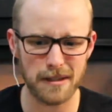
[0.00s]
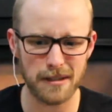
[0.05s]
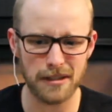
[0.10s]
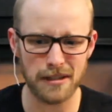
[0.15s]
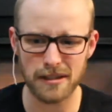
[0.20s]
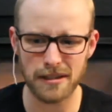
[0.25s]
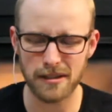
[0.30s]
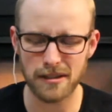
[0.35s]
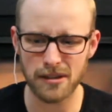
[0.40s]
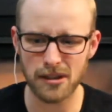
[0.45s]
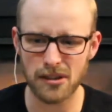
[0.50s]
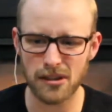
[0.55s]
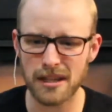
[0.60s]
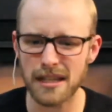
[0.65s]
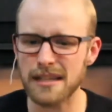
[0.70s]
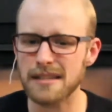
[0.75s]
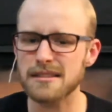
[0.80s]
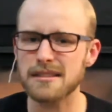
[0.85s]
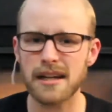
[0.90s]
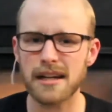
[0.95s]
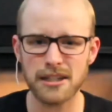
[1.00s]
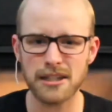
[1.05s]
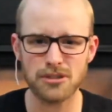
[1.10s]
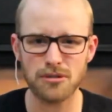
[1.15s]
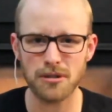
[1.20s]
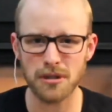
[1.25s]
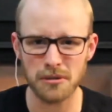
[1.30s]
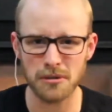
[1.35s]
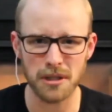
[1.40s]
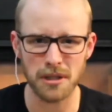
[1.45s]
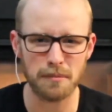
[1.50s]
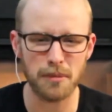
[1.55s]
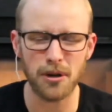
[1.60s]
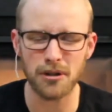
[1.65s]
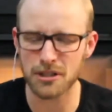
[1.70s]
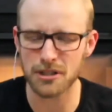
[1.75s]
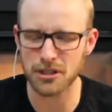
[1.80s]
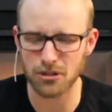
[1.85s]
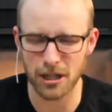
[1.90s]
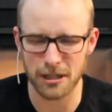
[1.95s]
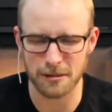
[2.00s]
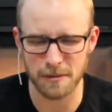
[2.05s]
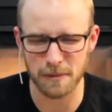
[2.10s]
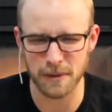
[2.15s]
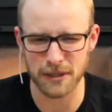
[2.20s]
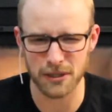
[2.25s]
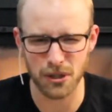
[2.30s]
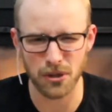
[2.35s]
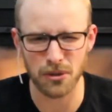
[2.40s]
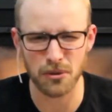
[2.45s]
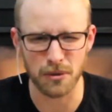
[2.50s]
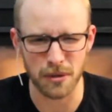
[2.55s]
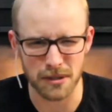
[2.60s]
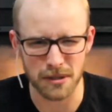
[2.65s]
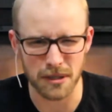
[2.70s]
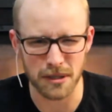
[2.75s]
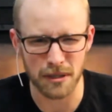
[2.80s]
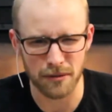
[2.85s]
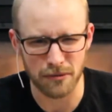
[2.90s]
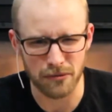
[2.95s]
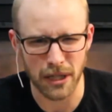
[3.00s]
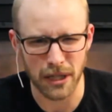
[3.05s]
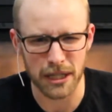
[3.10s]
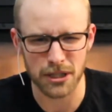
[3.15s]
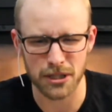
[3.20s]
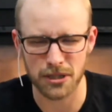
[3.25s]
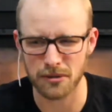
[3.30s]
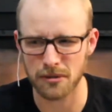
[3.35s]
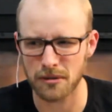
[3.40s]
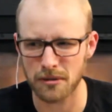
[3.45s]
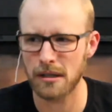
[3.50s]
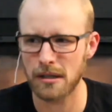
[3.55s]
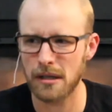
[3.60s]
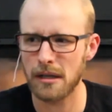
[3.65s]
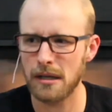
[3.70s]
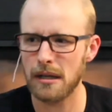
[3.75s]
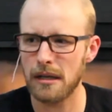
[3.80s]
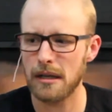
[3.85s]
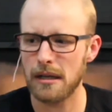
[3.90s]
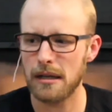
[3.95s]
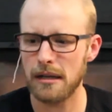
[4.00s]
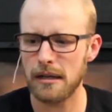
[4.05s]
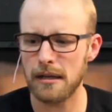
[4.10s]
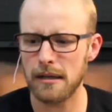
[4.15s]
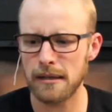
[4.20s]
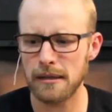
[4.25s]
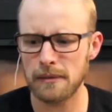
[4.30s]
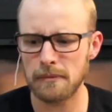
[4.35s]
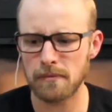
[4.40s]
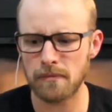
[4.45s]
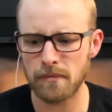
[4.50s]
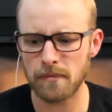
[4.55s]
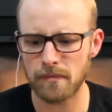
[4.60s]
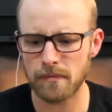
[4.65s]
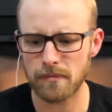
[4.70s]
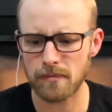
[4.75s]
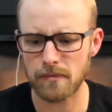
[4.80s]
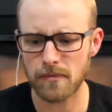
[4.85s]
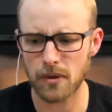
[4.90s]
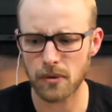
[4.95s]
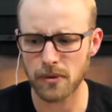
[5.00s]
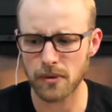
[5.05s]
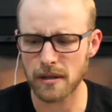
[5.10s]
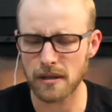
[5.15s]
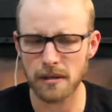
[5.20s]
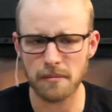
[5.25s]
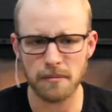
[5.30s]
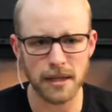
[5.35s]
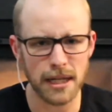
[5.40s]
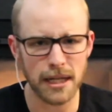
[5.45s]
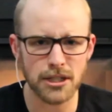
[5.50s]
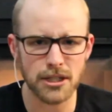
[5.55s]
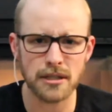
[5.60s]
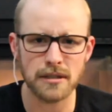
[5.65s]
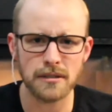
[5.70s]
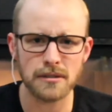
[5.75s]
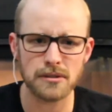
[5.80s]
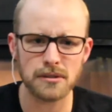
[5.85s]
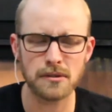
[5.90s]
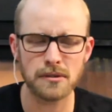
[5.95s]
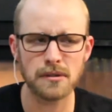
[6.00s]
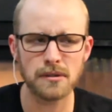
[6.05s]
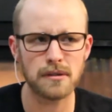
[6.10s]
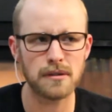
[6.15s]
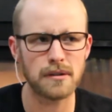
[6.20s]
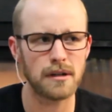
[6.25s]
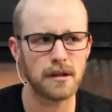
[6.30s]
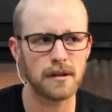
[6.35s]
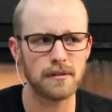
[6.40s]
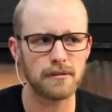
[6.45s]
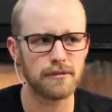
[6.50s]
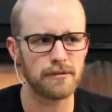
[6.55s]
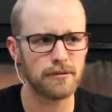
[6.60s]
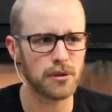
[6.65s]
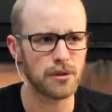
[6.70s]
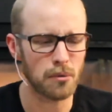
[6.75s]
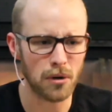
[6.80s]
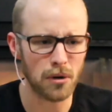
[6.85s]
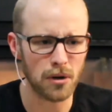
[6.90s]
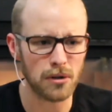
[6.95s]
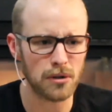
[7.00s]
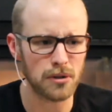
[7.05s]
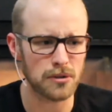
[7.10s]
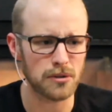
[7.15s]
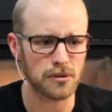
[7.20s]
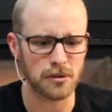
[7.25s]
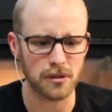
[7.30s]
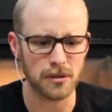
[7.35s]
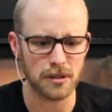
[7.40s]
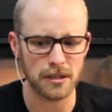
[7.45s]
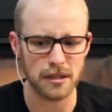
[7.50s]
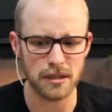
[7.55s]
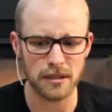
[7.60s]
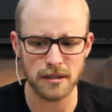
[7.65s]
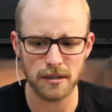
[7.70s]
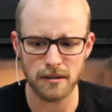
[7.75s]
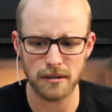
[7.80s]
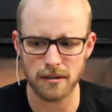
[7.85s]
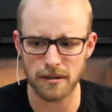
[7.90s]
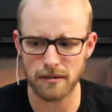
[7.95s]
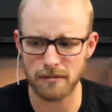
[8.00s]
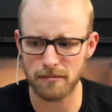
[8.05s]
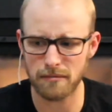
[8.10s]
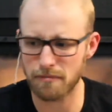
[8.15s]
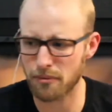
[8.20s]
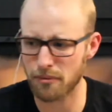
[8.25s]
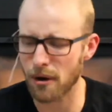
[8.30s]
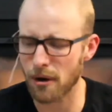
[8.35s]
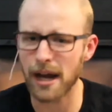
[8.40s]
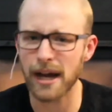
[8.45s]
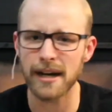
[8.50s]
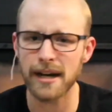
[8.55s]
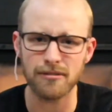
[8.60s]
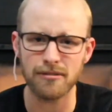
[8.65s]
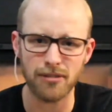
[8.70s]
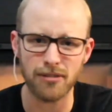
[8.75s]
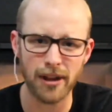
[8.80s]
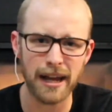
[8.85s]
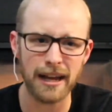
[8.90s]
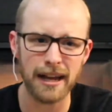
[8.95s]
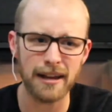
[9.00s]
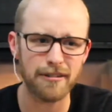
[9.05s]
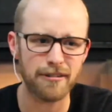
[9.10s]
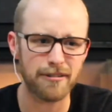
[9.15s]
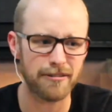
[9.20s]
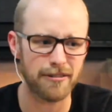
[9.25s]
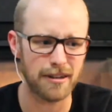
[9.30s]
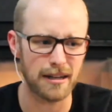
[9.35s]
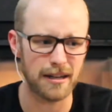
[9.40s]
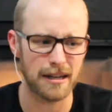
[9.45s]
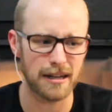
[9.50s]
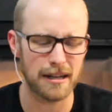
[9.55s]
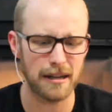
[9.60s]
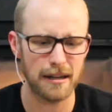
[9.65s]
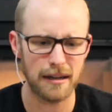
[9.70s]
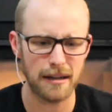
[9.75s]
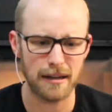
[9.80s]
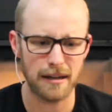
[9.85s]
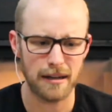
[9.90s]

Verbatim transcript: the the things that I struggle with, Paul describes them as the thorns in the flesh, or um, or the temptations, or of the world, or the pride of life, and